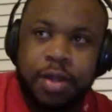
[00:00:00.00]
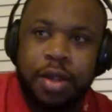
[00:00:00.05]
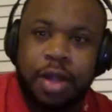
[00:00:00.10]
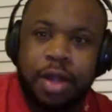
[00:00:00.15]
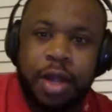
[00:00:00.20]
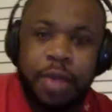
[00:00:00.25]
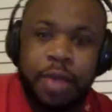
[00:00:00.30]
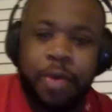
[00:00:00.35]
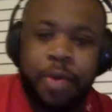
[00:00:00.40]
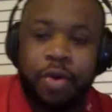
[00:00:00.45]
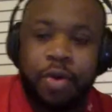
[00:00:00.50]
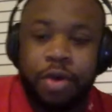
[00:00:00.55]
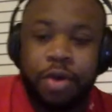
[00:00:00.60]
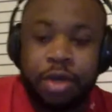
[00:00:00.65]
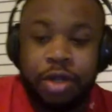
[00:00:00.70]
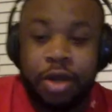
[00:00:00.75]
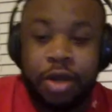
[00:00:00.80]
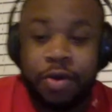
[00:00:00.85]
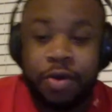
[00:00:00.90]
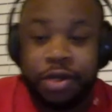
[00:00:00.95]
I'm going to
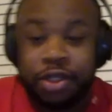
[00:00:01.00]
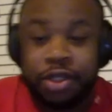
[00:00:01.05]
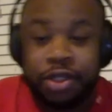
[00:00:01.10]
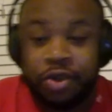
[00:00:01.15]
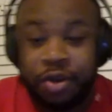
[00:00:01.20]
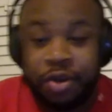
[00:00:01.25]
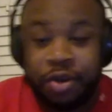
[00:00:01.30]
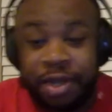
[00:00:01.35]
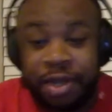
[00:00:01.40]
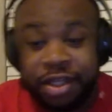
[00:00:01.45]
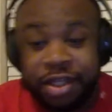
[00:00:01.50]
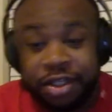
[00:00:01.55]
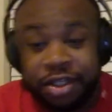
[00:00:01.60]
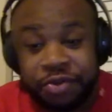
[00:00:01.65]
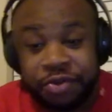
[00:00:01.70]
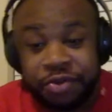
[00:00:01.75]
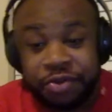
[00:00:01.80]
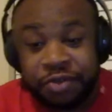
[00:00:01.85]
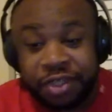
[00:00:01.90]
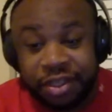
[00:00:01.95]
go enjoy my
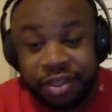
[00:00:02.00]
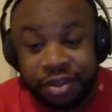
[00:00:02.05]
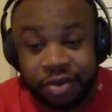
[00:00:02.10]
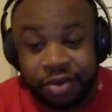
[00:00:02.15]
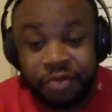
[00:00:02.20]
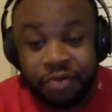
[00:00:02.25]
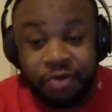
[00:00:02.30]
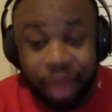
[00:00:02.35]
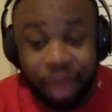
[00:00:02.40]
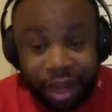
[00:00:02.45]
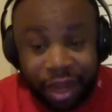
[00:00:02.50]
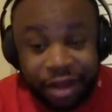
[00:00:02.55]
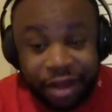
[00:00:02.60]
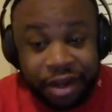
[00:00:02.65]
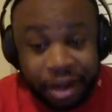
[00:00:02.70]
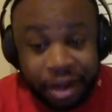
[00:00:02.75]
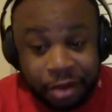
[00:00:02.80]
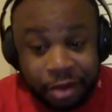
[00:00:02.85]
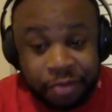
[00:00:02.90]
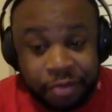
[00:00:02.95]
jacuzzi right now.